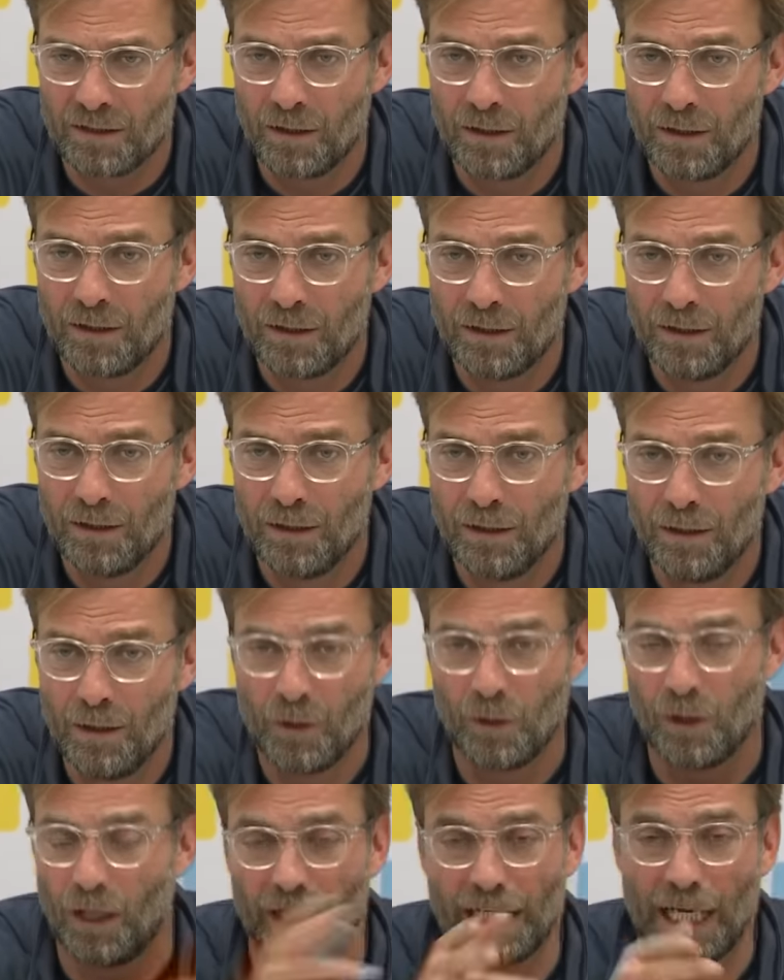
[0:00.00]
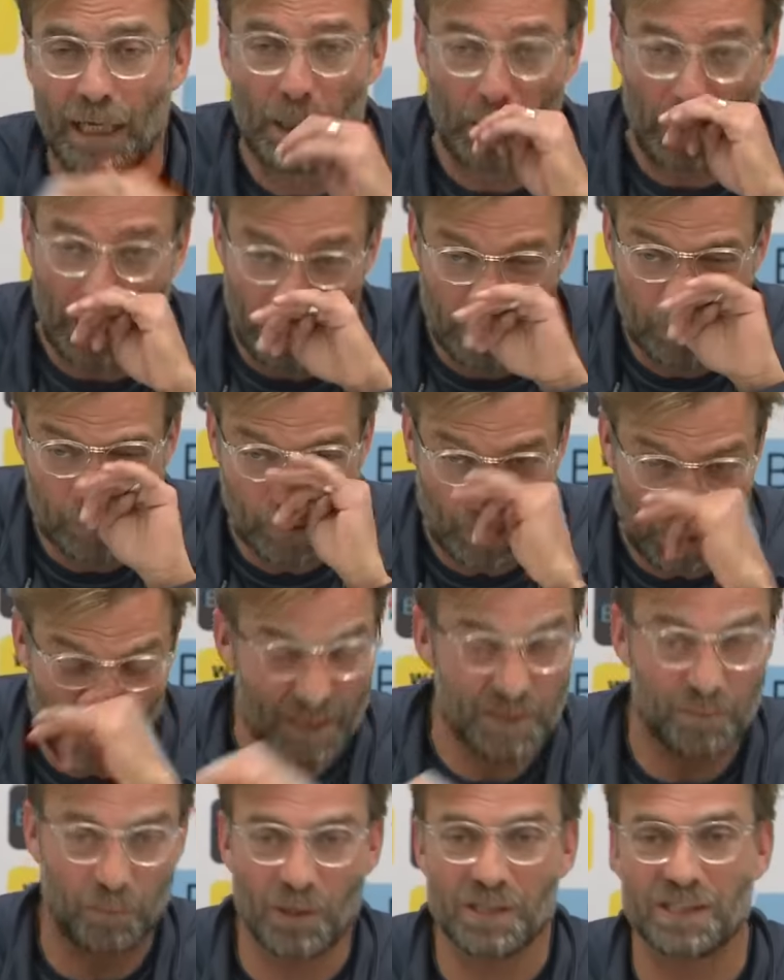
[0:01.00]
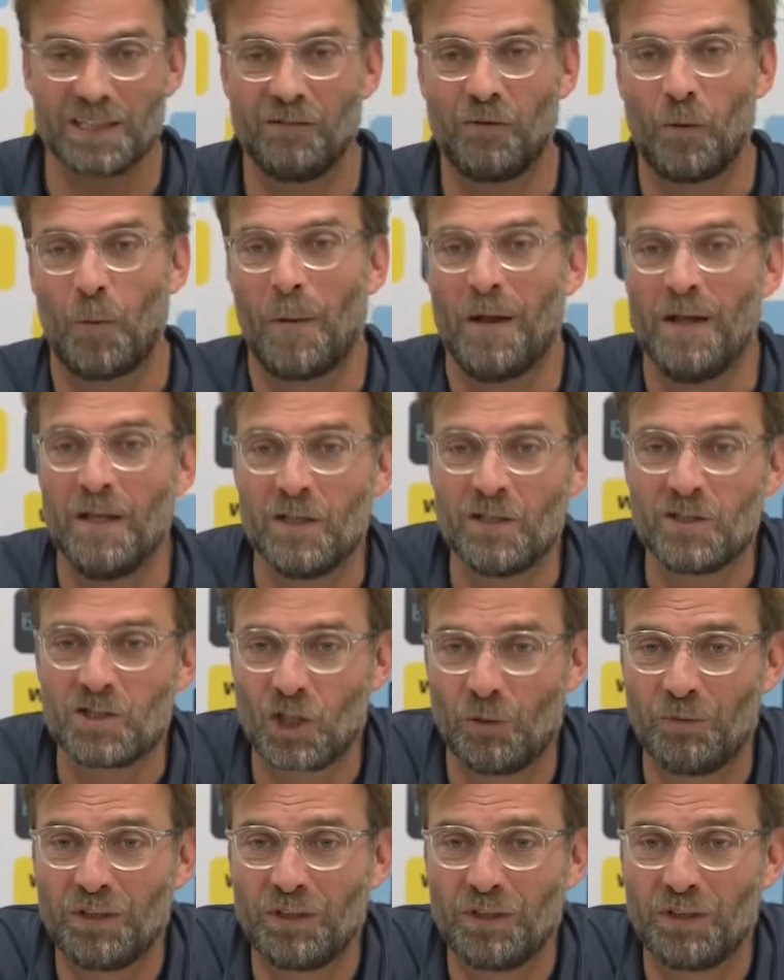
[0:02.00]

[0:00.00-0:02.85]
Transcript: No, the, yeah, it's okay, positive. Okay. You've taken 23 points,